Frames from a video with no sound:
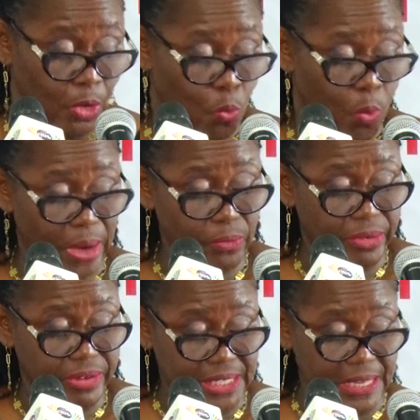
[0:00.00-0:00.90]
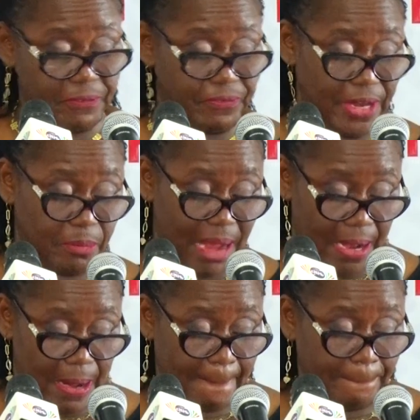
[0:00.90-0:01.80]
When we receive
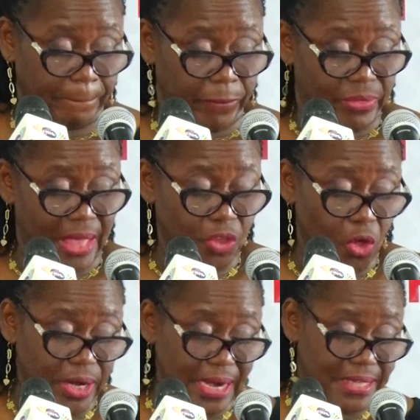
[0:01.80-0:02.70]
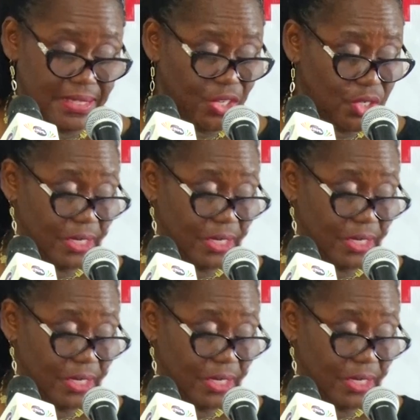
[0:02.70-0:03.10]
feedback that the organization